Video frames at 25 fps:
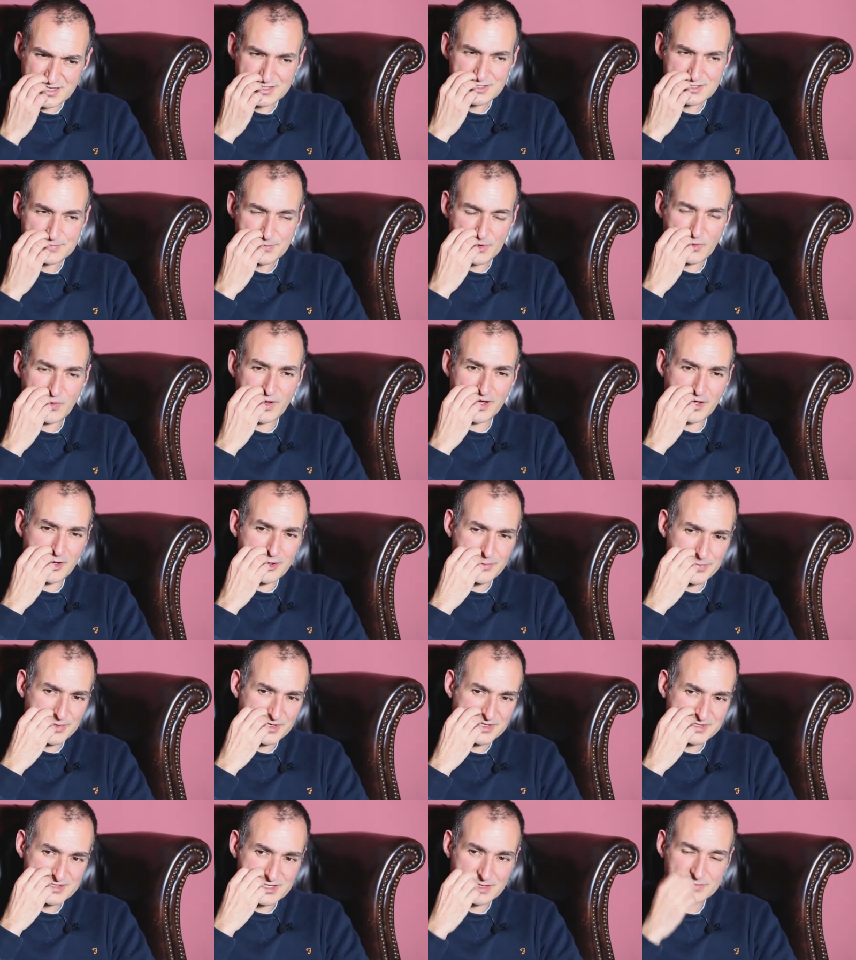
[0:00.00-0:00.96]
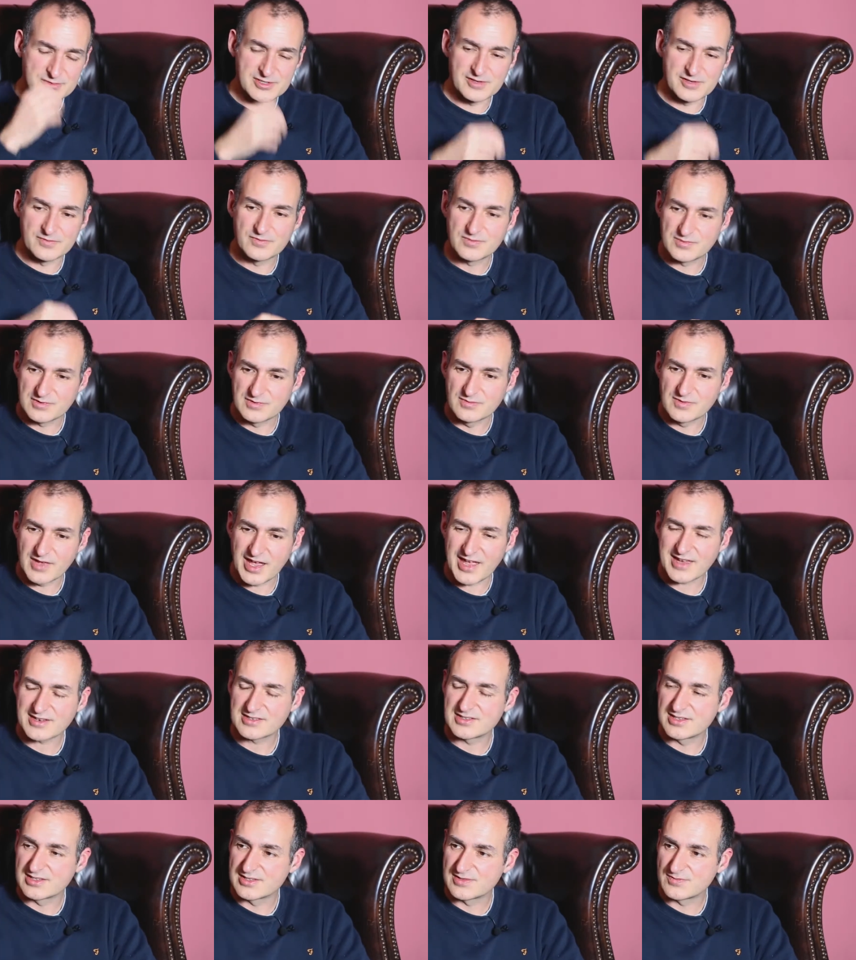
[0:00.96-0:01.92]
tend to be quite open in terms of
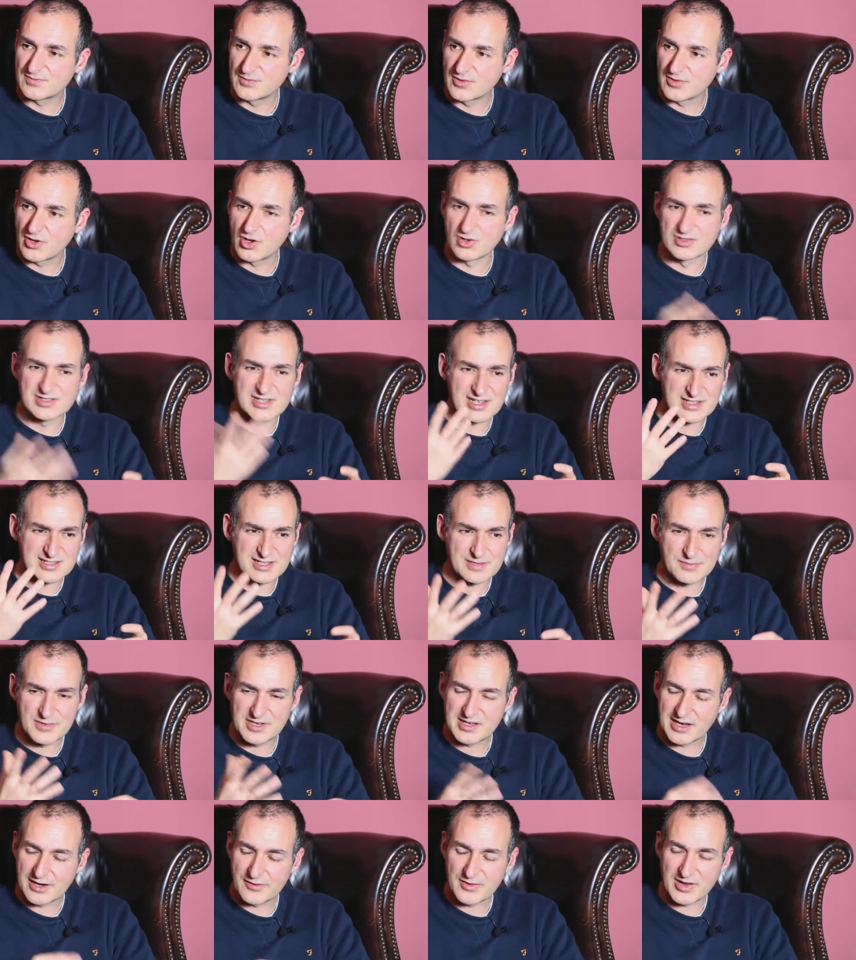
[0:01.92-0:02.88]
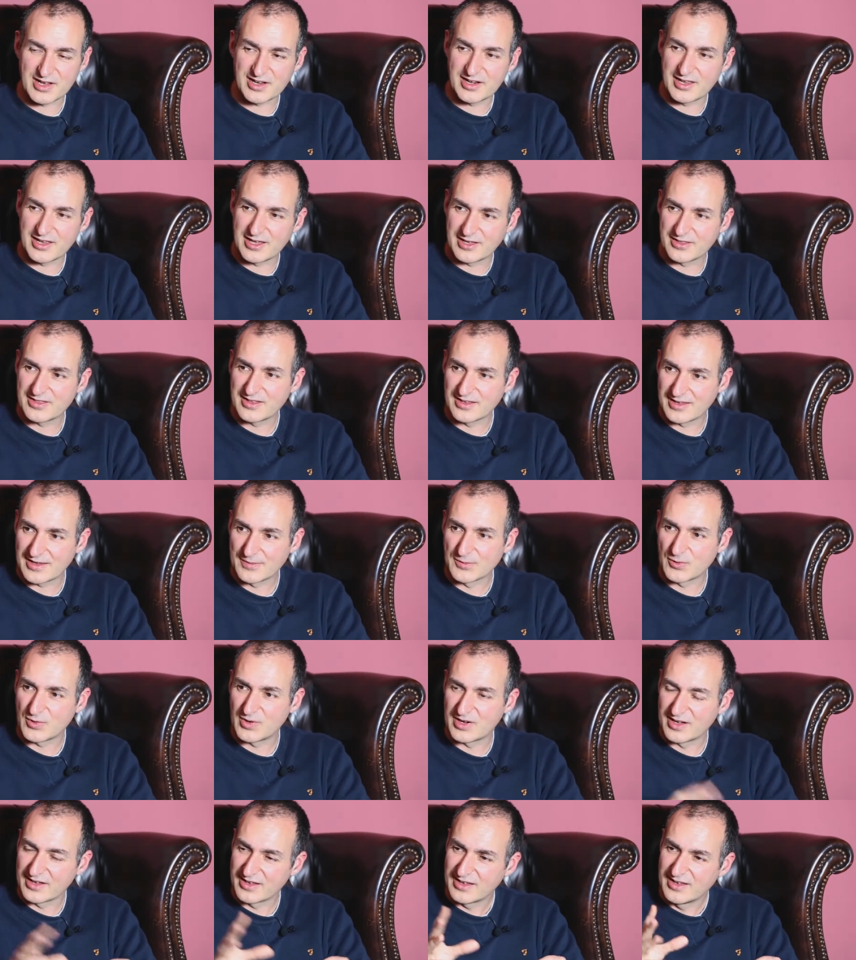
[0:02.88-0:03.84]
actors contacting me directly. I think I'm
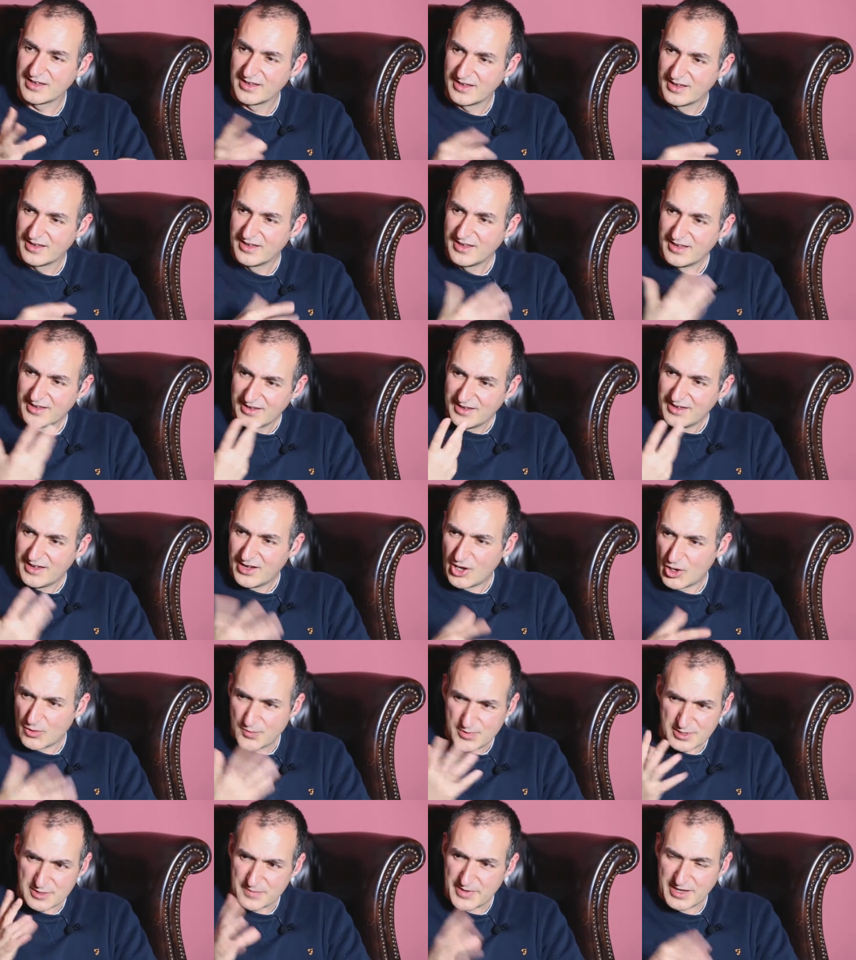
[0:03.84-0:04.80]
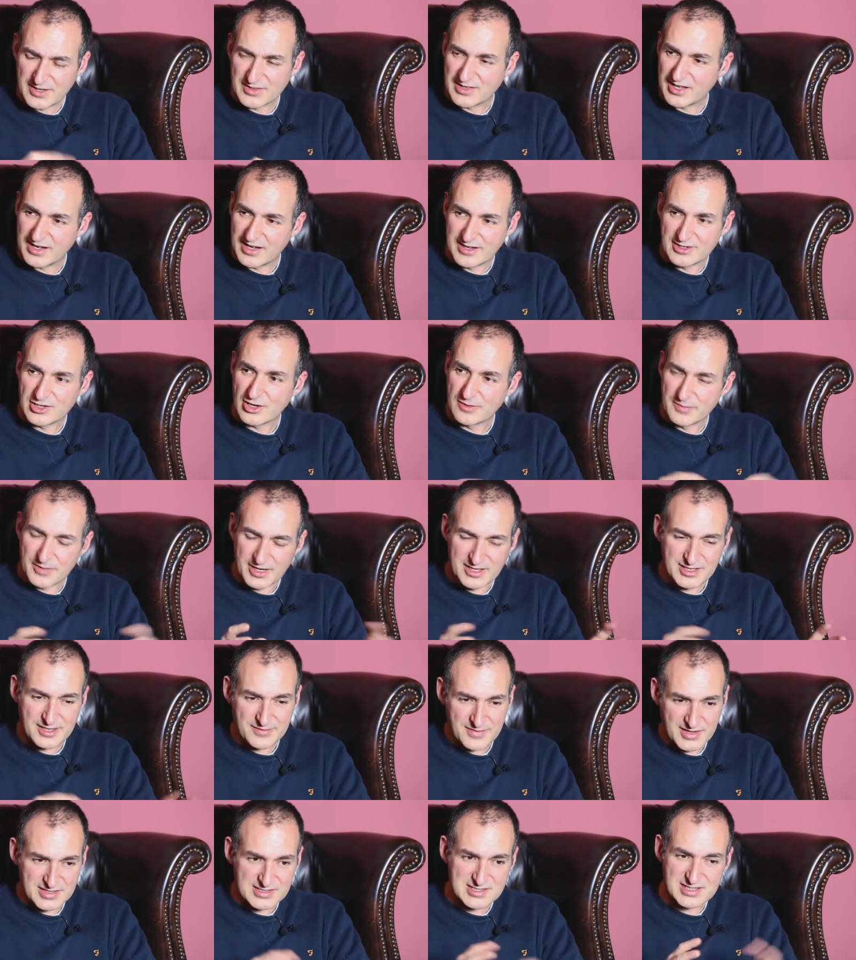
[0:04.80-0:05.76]
quite open about that. I don't
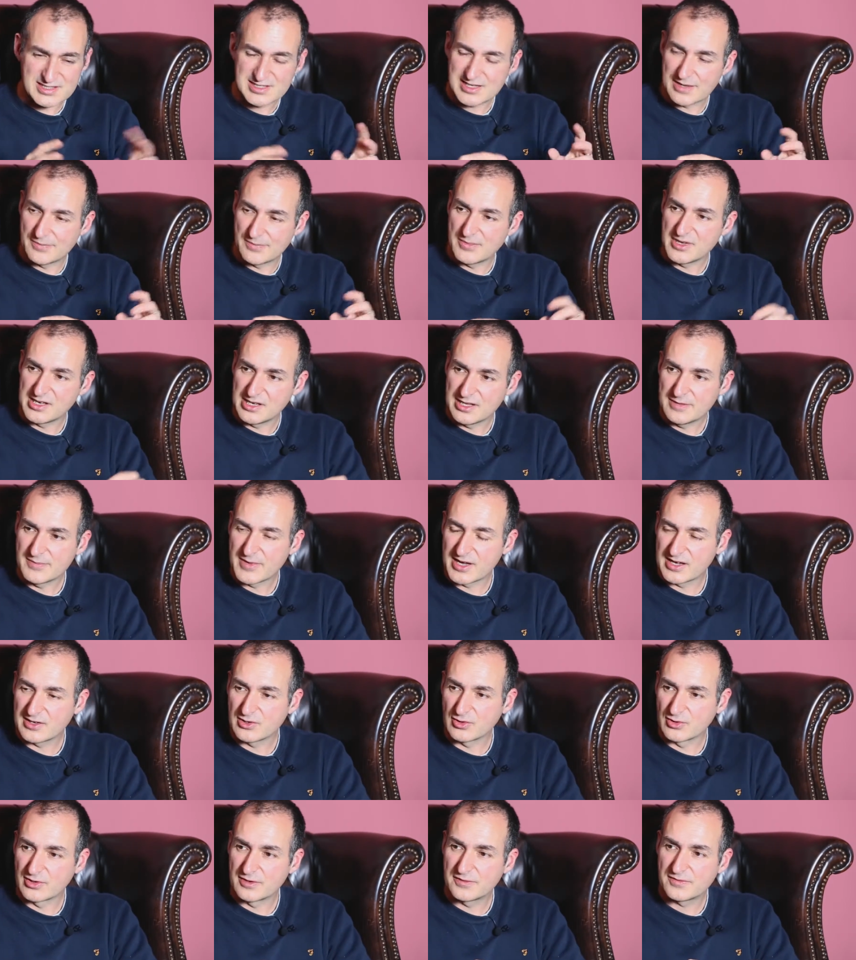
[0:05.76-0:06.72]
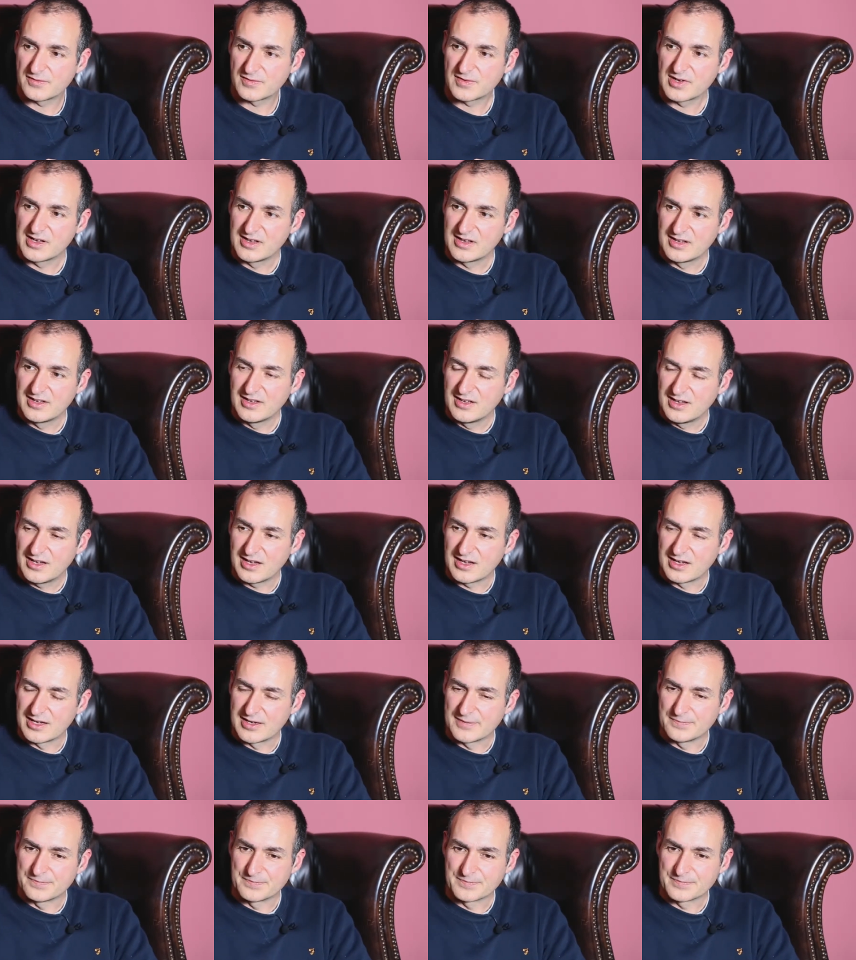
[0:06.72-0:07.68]
mind if actors send me an email or
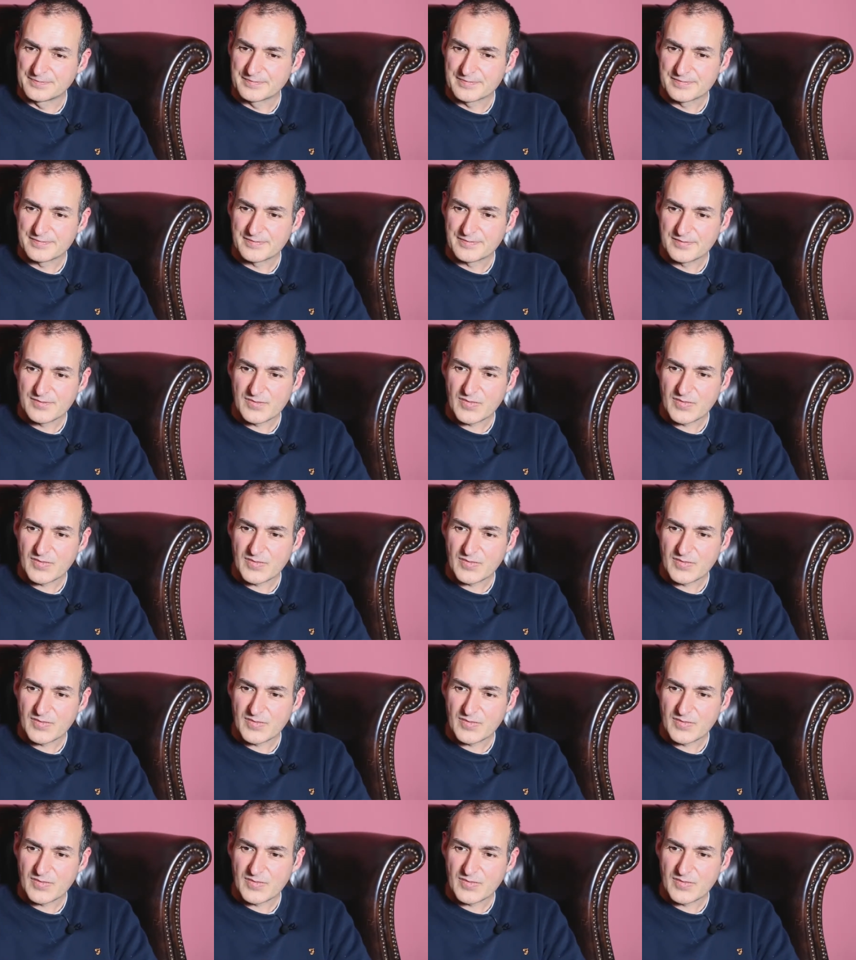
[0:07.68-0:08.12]
if...